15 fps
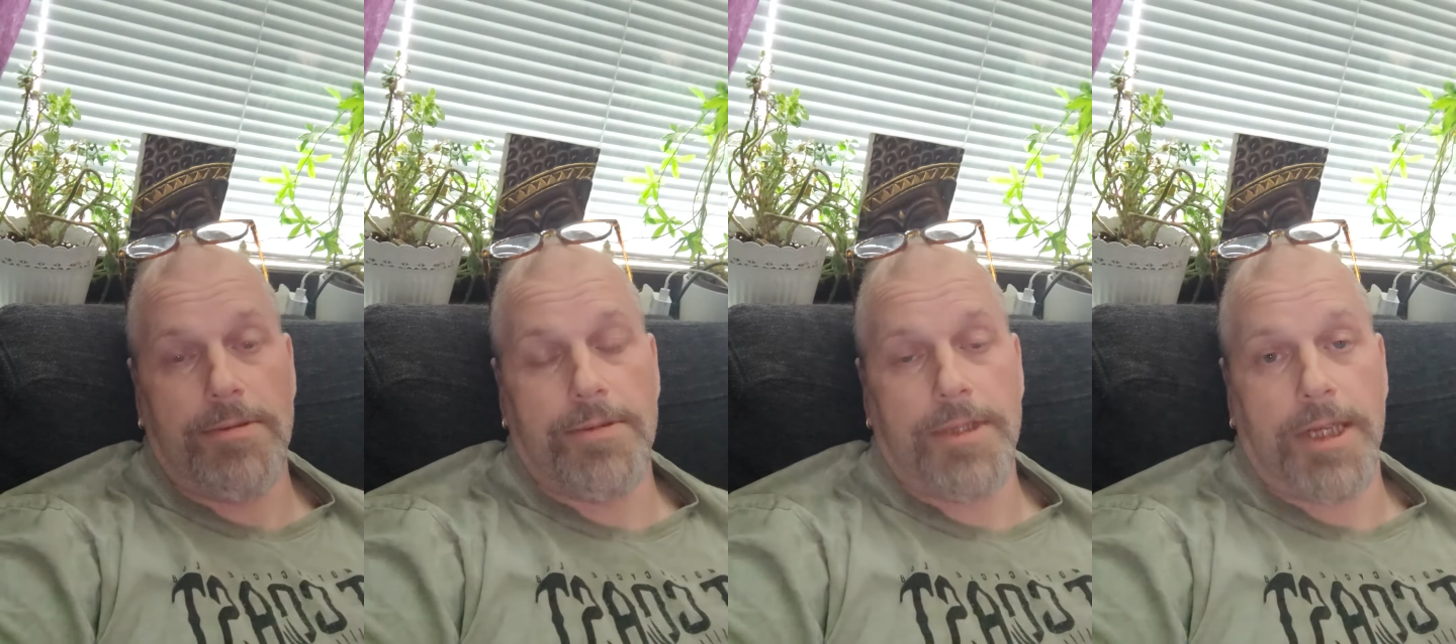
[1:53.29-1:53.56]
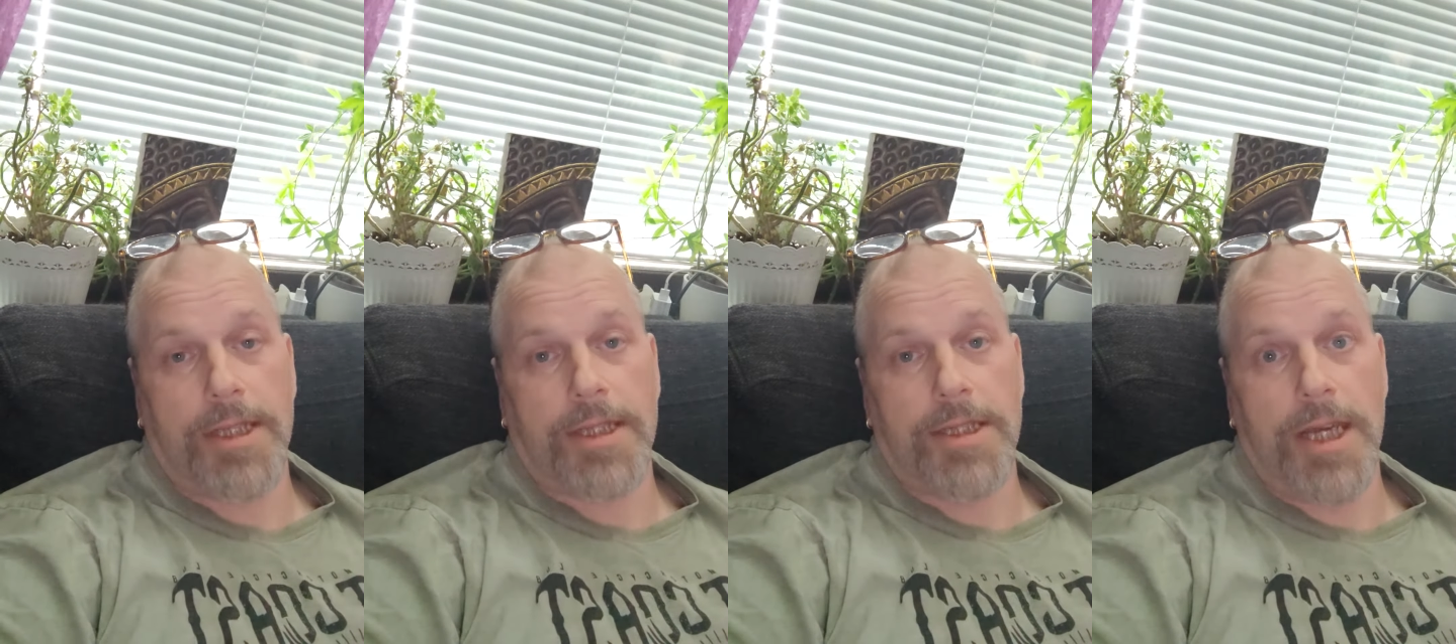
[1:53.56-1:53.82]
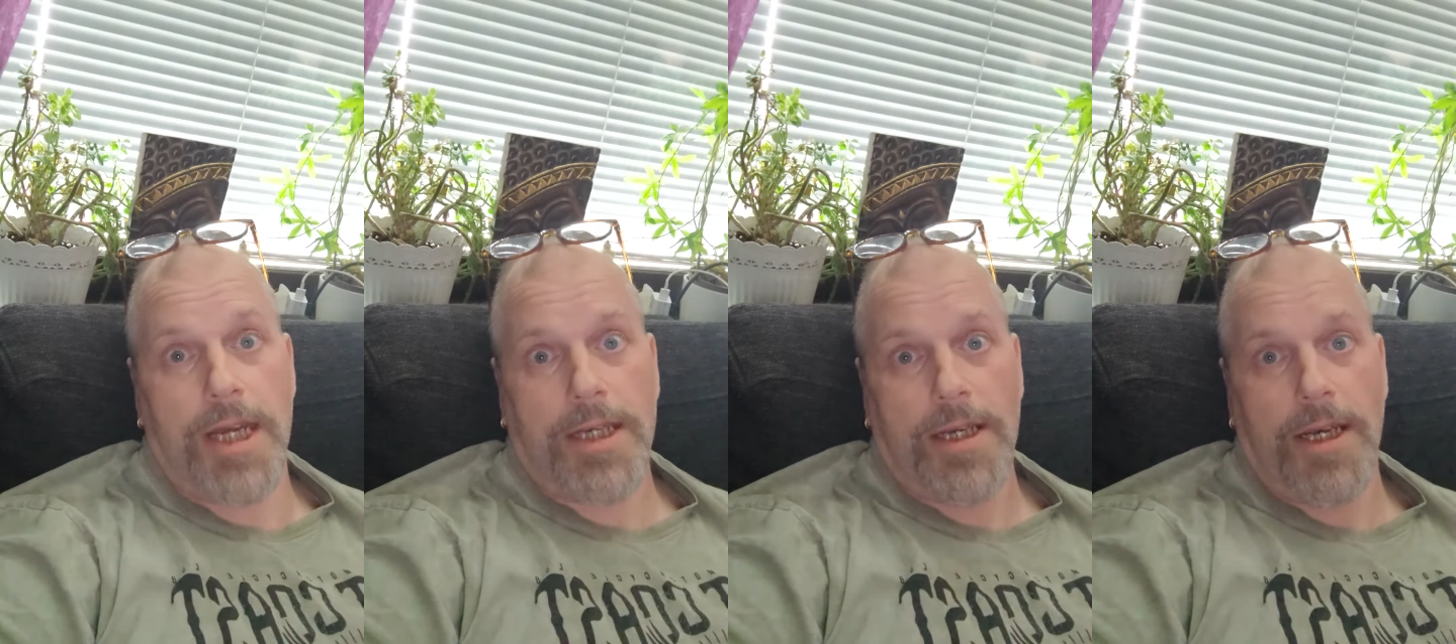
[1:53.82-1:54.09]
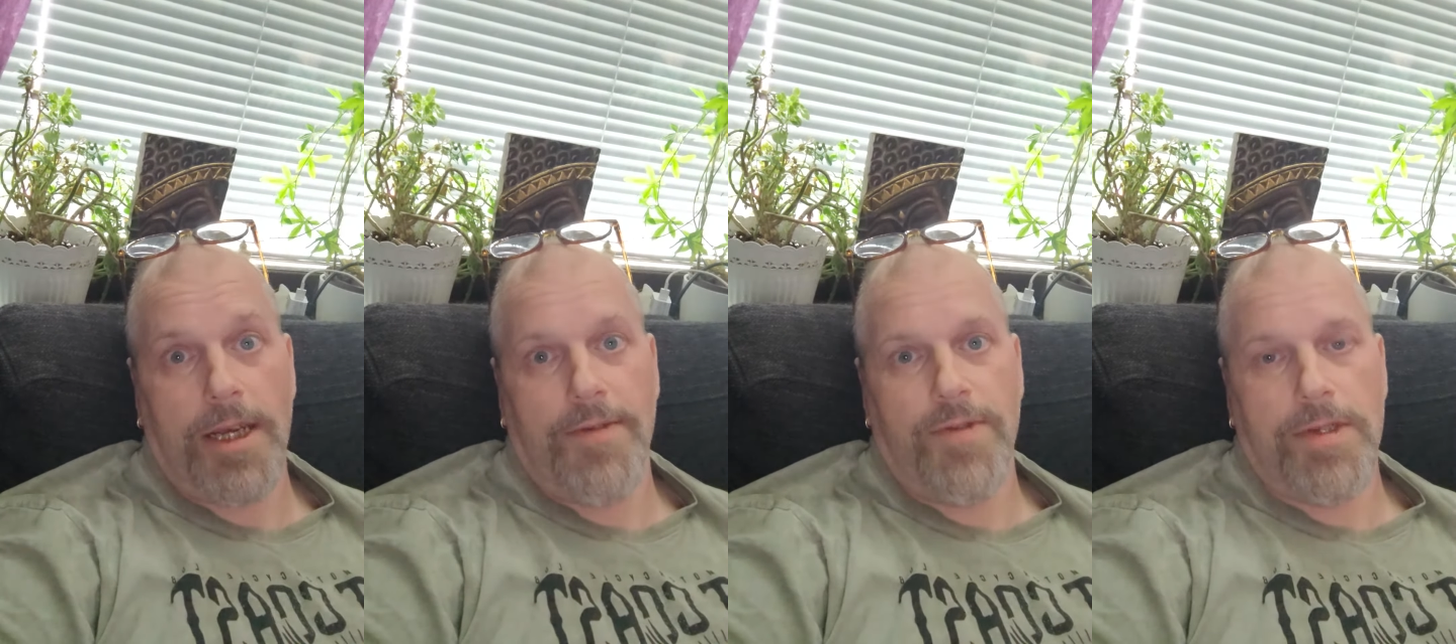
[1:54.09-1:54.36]
That's
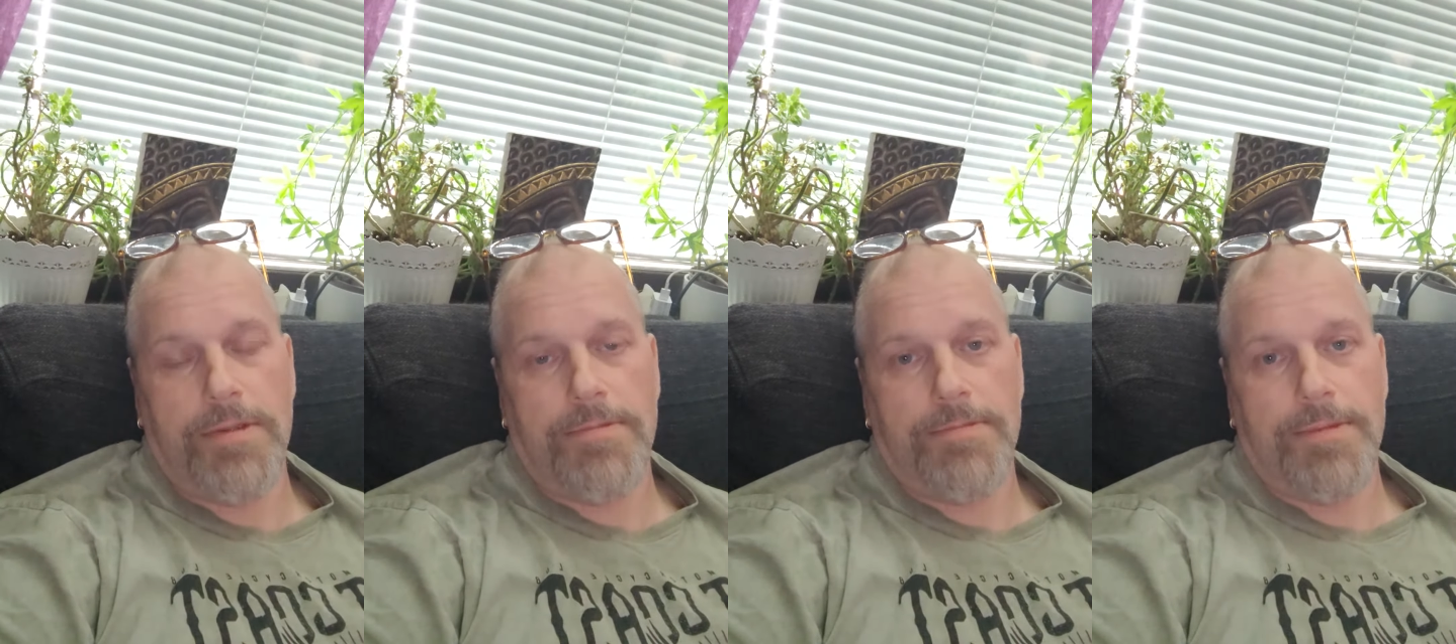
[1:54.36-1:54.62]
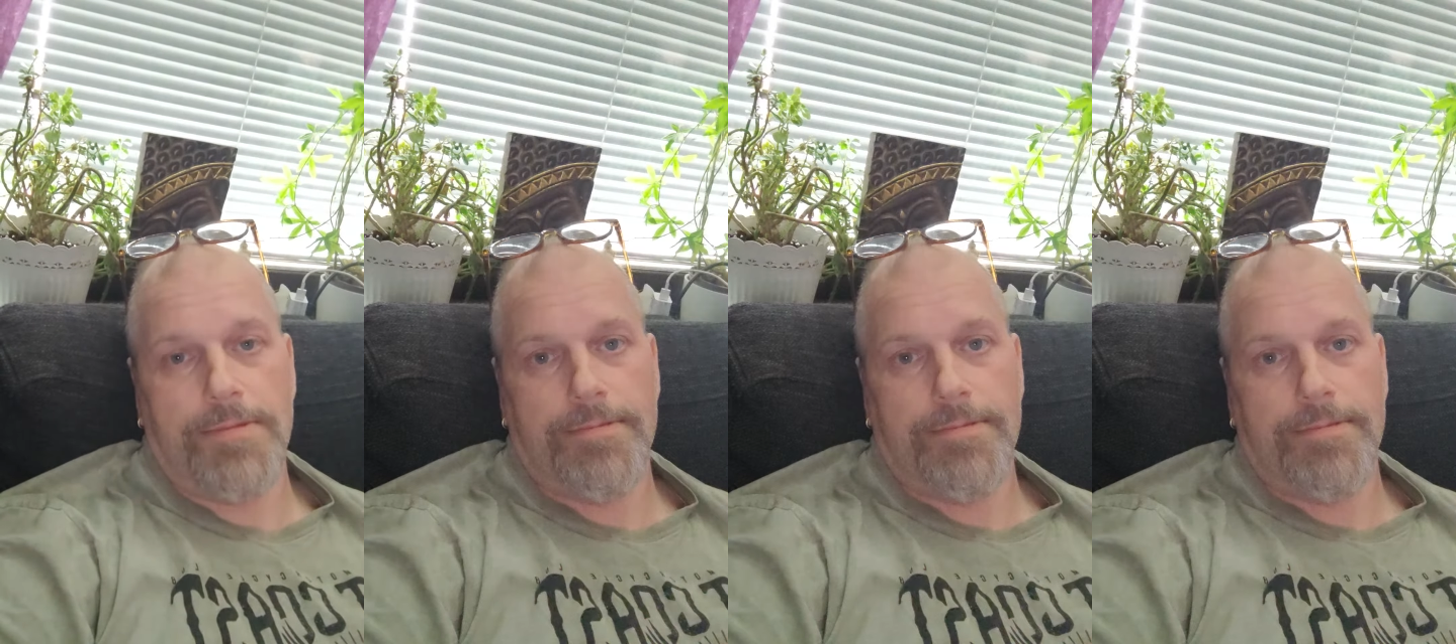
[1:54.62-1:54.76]
9/11.